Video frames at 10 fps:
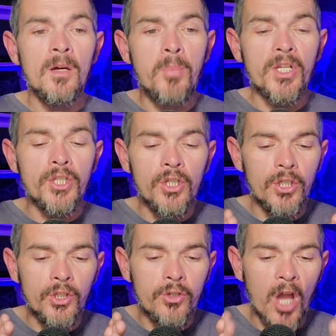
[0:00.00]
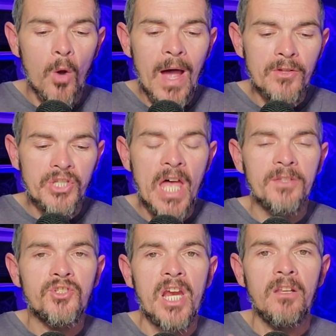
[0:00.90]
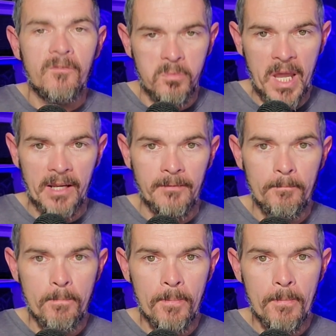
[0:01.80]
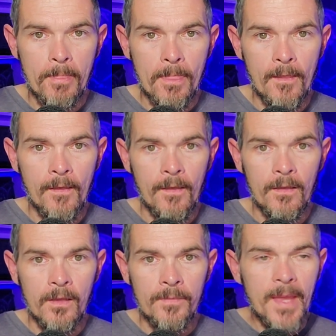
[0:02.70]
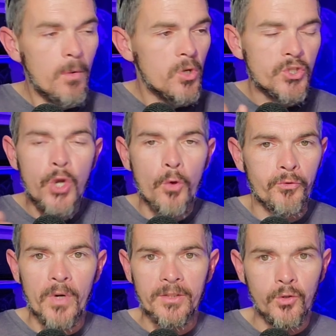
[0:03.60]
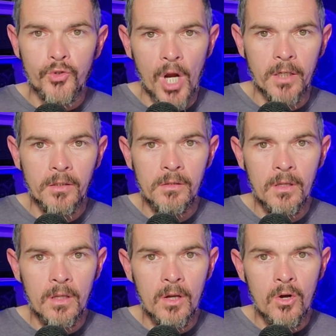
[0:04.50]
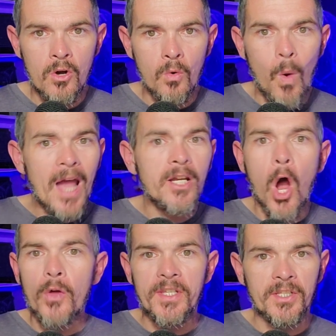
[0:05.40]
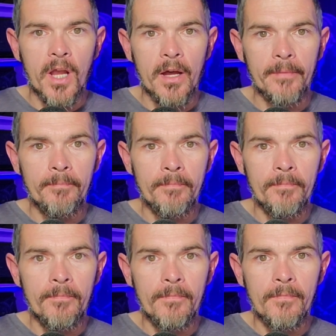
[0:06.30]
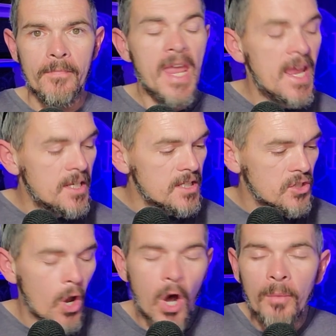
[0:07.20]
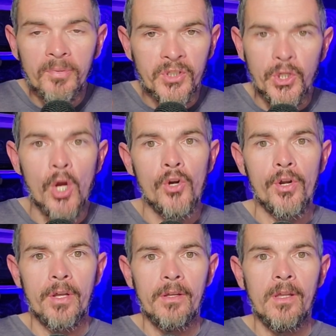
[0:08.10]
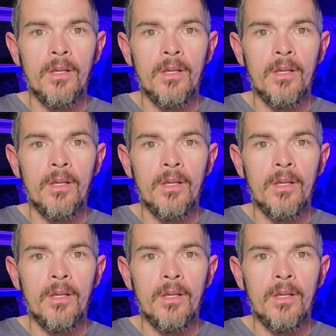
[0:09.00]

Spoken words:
But you go outside the chain of command. There was no threat to China. Why call this guy? It is absurd.